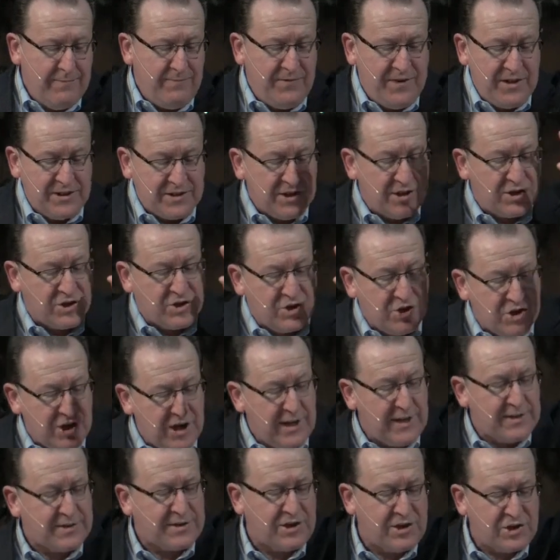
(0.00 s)
This is
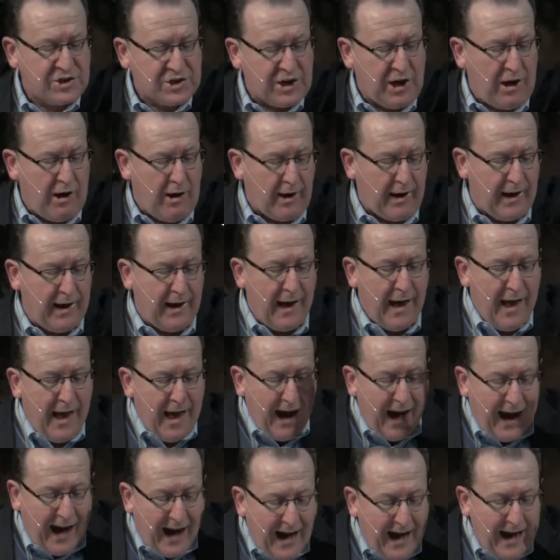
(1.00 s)
Jesus talking.
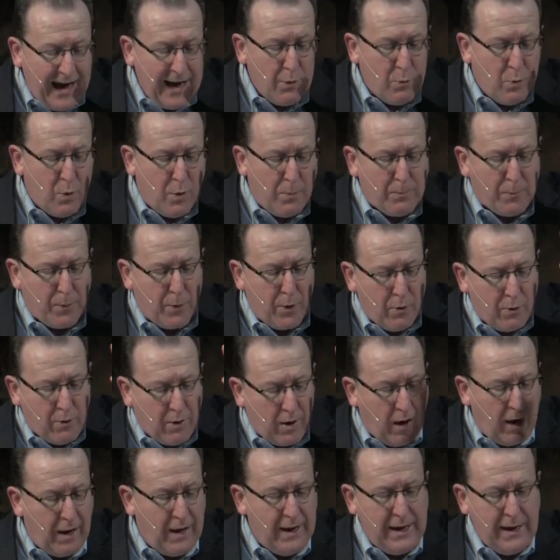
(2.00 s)
I will
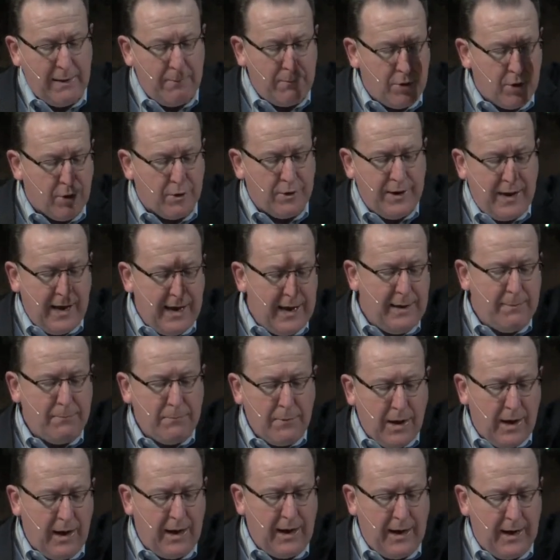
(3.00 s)
proclaim your name,
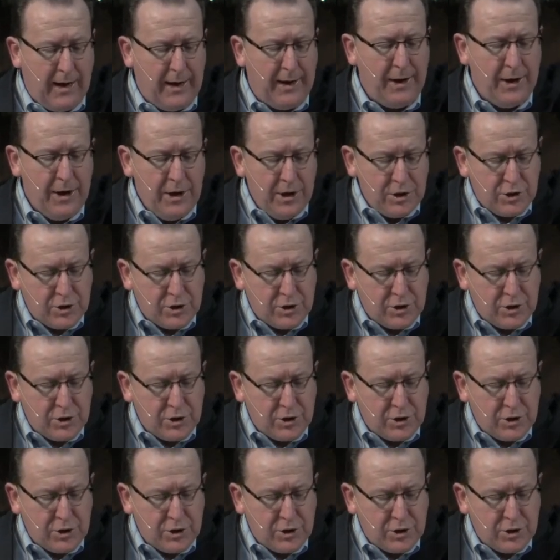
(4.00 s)
God,